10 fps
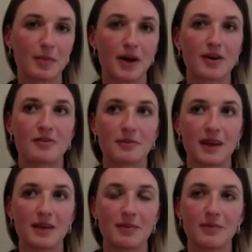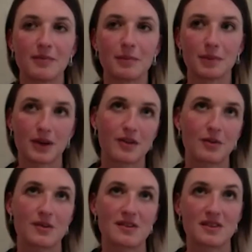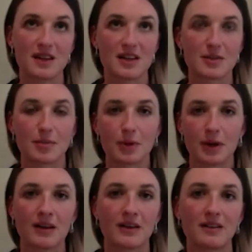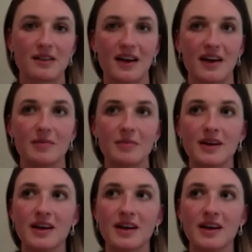of me because it was such a poignant time.